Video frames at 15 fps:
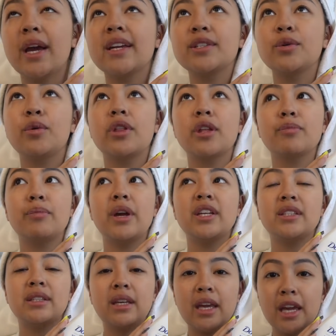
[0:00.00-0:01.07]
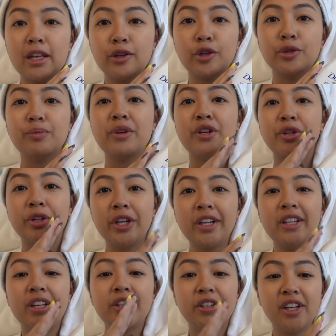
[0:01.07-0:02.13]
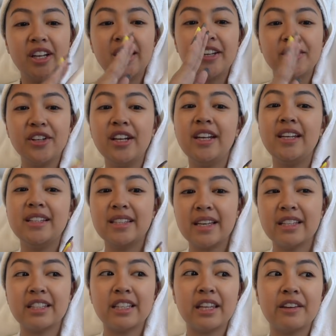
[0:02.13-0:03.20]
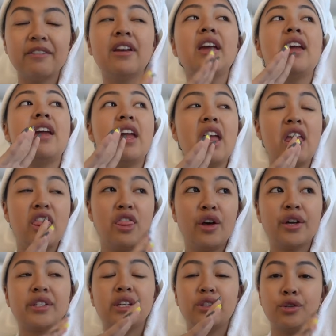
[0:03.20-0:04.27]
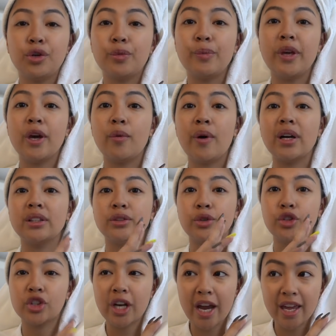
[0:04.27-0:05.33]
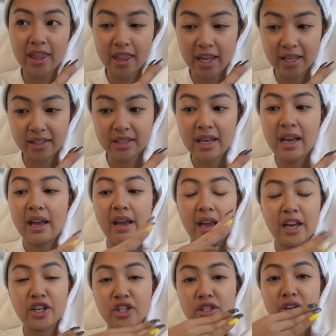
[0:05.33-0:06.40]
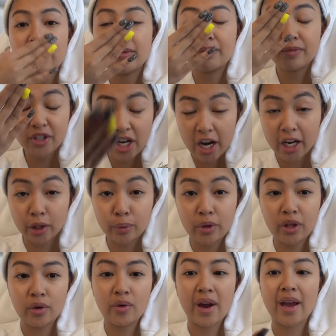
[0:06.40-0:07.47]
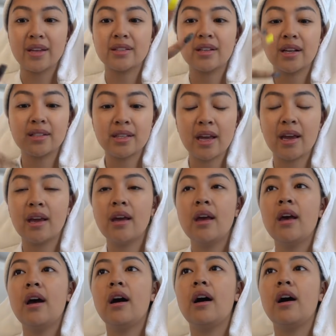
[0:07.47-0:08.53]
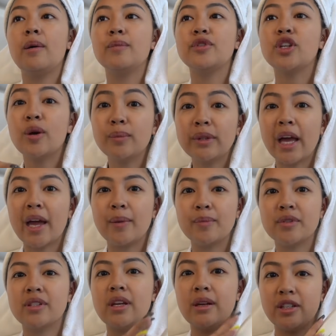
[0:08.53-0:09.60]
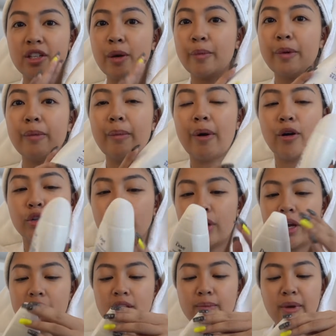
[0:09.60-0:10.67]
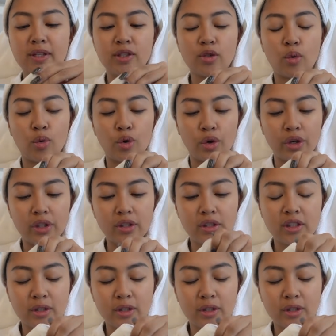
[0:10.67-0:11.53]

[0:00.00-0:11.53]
You guys know that my skin could be really, really, really sensitive and thus it took me a while to try this and share it with you guys. Kasi sometimes, syempre mabango to eh. It smells so good.